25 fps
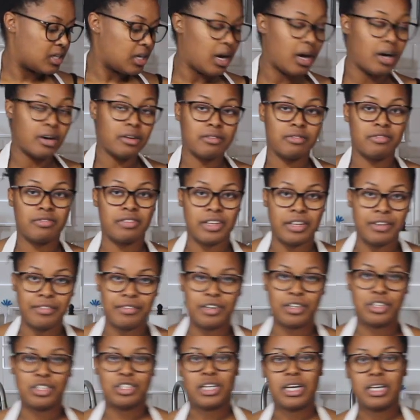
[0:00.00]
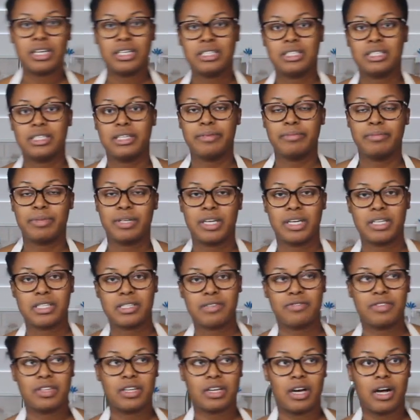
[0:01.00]
unflavored gelatin because
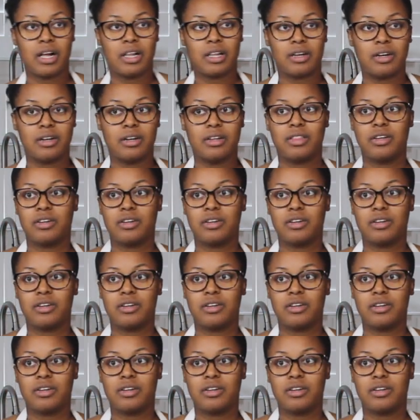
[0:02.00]
of the color.